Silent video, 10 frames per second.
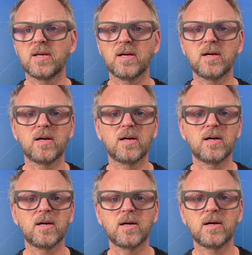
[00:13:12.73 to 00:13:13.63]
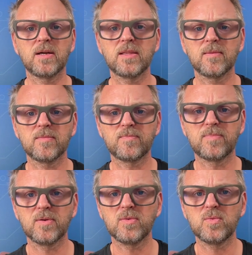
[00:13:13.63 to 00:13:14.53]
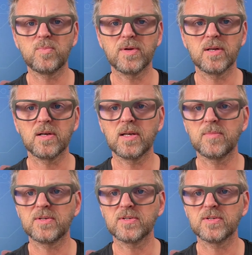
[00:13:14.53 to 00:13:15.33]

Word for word: uh, in the blue pill. Let me